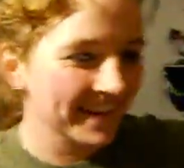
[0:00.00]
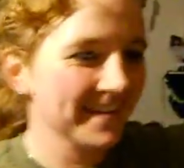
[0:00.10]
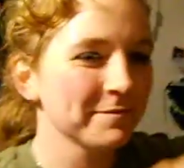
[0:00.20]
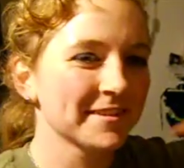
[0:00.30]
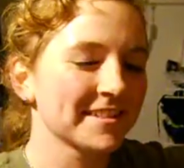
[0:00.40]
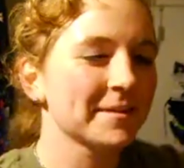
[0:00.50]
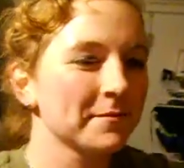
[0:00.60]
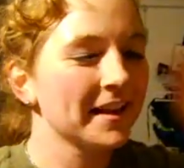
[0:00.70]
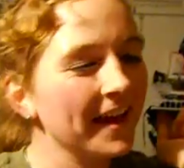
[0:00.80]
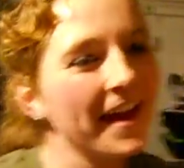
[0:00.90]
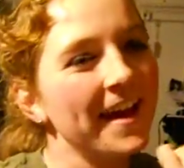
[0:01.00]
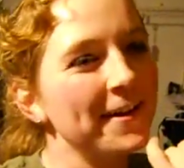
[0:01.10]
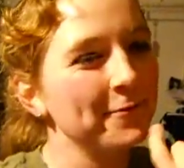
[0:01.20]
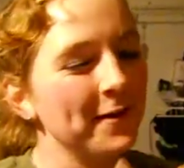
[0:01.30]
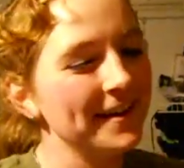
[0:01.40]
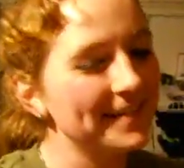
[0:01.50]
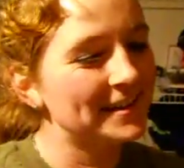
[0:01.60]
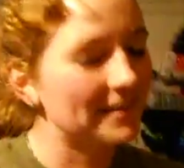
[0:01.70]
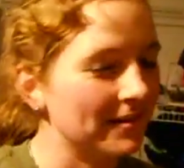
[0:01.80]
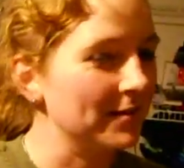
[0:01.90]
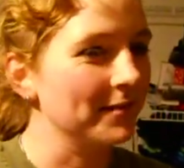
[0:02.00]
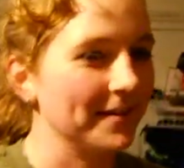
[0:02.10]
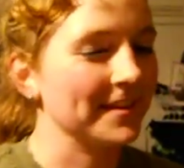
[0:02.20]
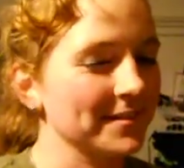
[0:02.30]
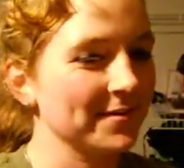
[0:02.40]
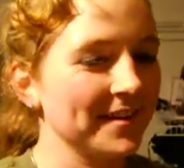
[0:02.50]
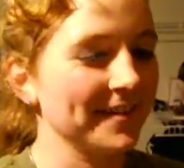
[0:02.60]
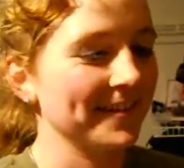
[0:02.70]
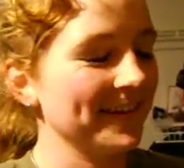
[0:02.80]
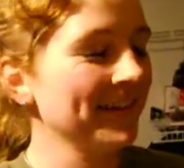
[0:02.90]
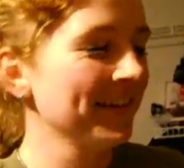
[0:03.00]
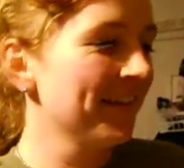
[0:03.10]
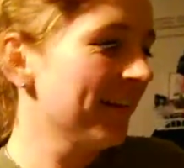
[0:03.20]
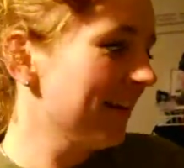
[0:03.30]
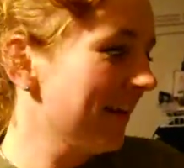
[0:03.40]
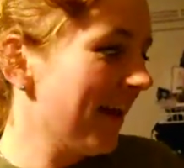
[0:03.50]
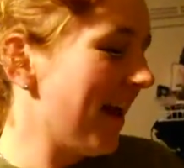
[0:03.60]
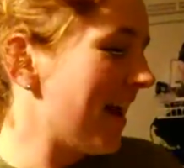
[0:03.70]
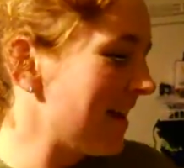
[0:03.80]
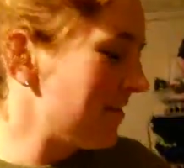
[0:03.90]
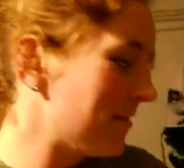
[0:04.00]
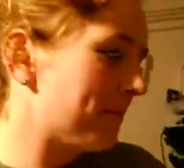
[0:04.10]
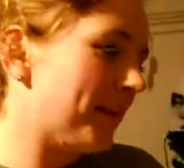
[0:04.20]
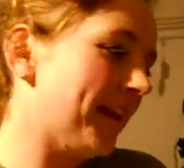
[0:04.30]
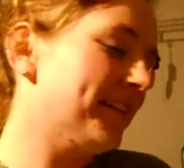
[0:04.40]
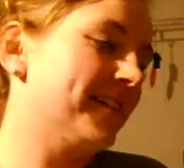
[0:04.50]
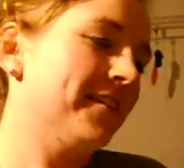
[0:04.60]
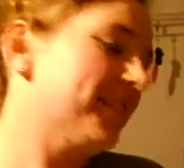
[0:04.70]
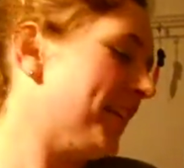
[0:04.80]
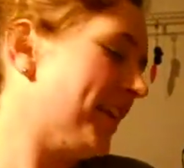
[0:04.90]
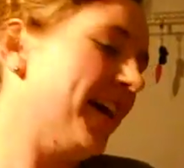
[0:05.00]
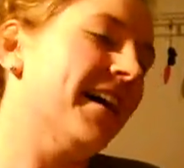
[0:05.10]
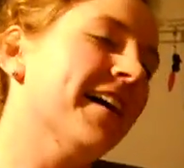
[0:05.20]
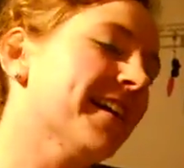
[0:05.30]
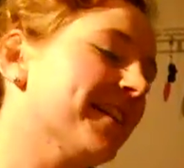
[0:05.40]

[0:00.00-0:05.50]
I'm just gonna be like hey when do I work this I know I'm allowed to do it online. I